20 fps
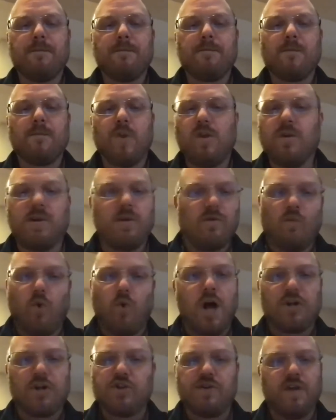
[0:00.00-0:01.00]
you can
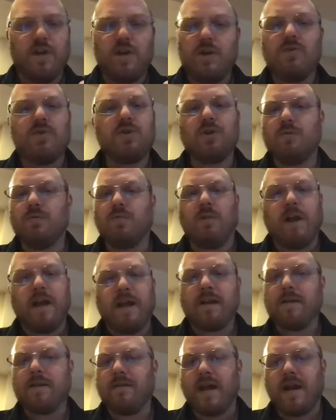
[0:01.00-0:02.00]
watch the YouTube
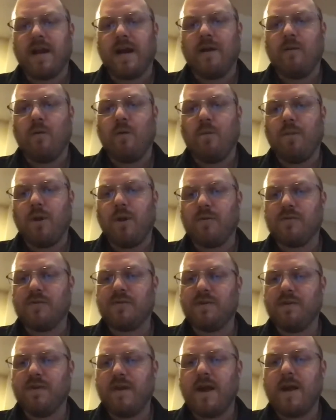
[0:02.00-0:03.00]
link that I will
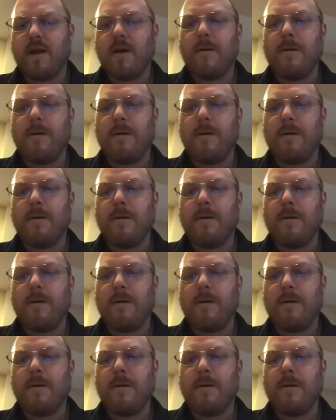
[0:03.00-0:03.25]
post there.